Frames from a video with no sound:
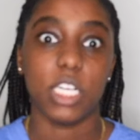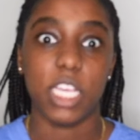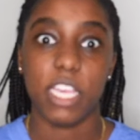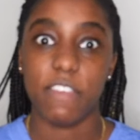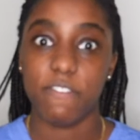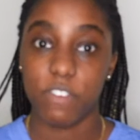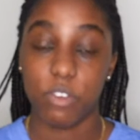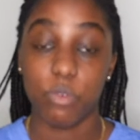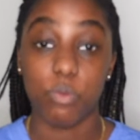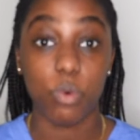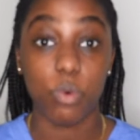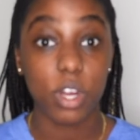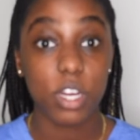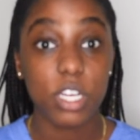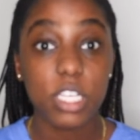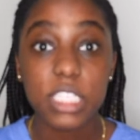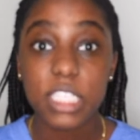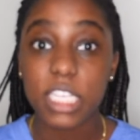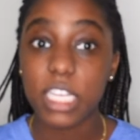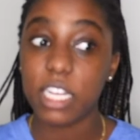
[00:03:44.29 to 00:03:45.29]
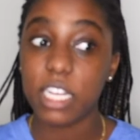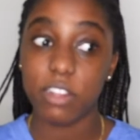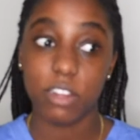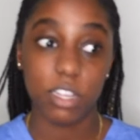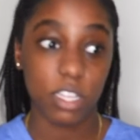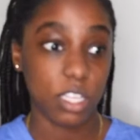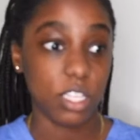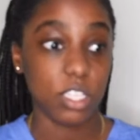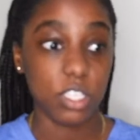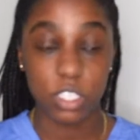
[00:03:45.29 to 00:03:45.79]
If it works and it
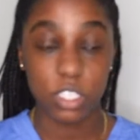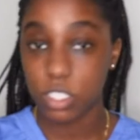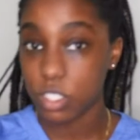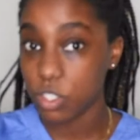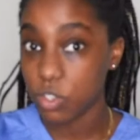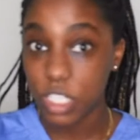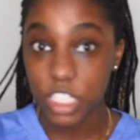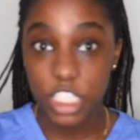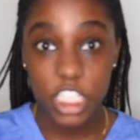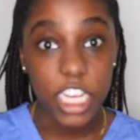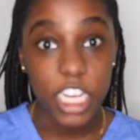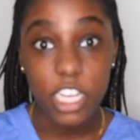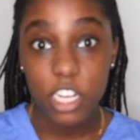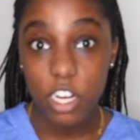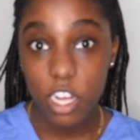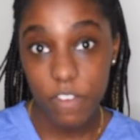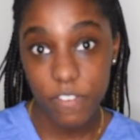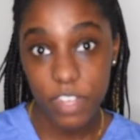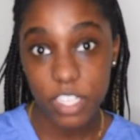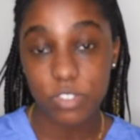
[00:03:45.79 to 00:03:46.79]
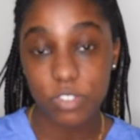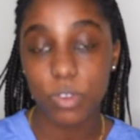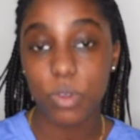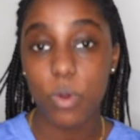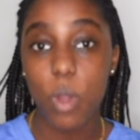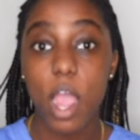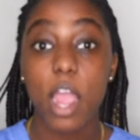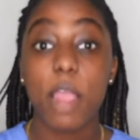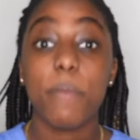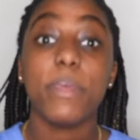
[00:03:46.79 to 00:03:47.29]
is, you can check it off as a
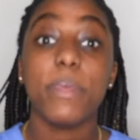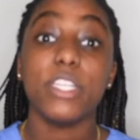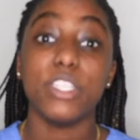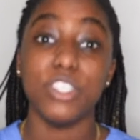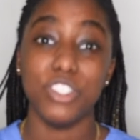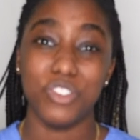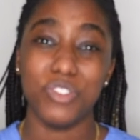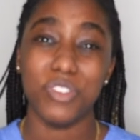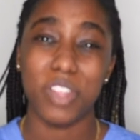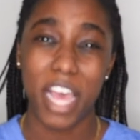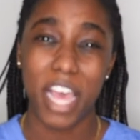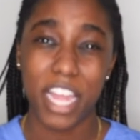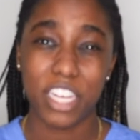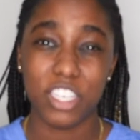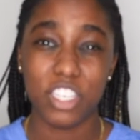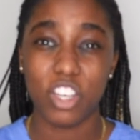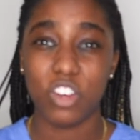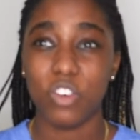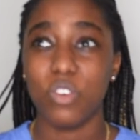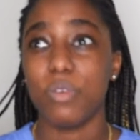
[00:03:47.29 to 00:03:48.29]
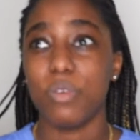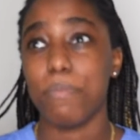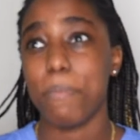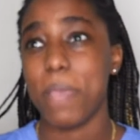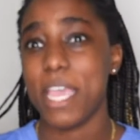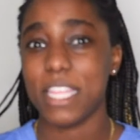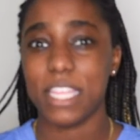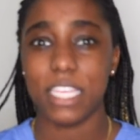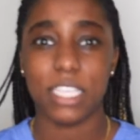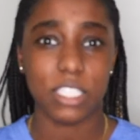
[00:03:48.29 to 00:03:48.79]
requirement, do that. Don't
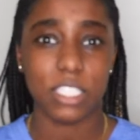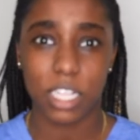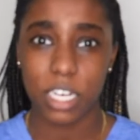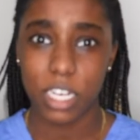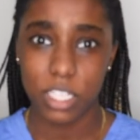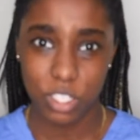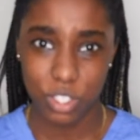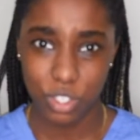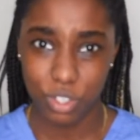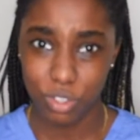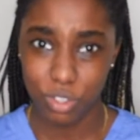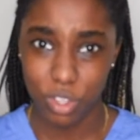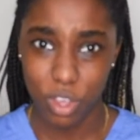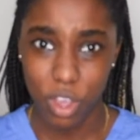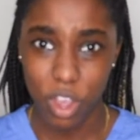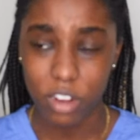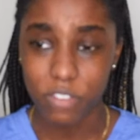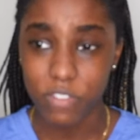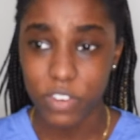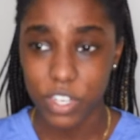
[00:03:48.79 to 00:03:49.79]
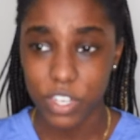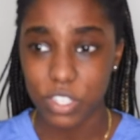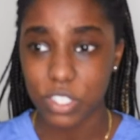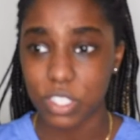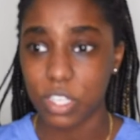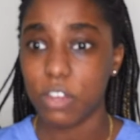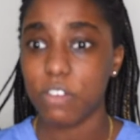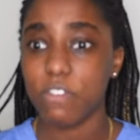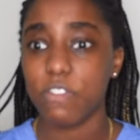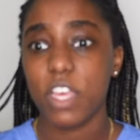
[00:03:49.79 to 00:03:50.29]
make things unnecessarily hard for
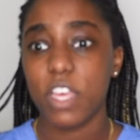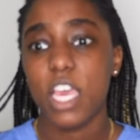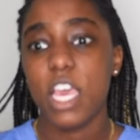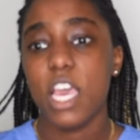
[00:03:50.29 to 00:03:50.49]
yourself.